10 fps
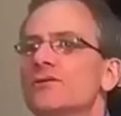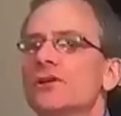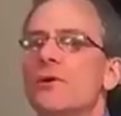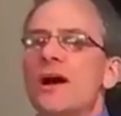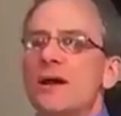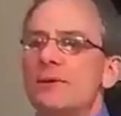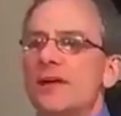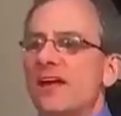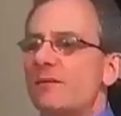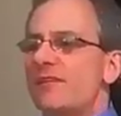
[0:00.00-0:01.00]
So I
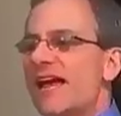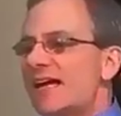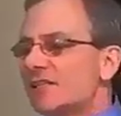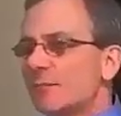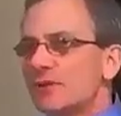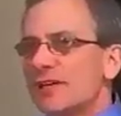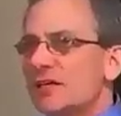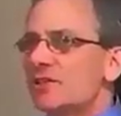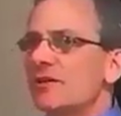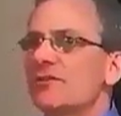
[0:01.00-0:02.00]
became the asset
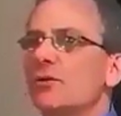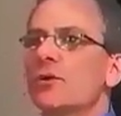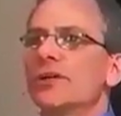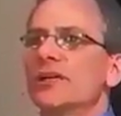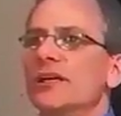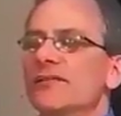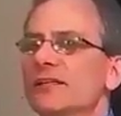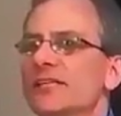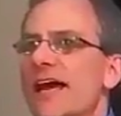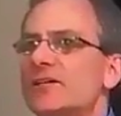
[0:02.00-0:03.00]
protection authority
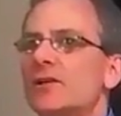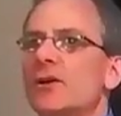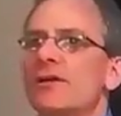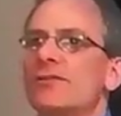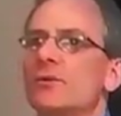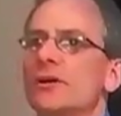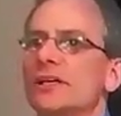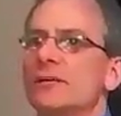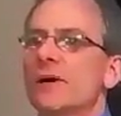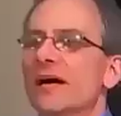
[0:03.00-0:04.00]
and the tax law
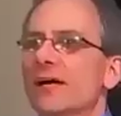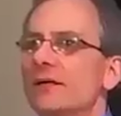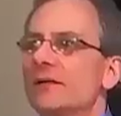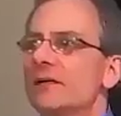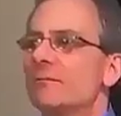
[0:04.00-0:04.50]
authority in my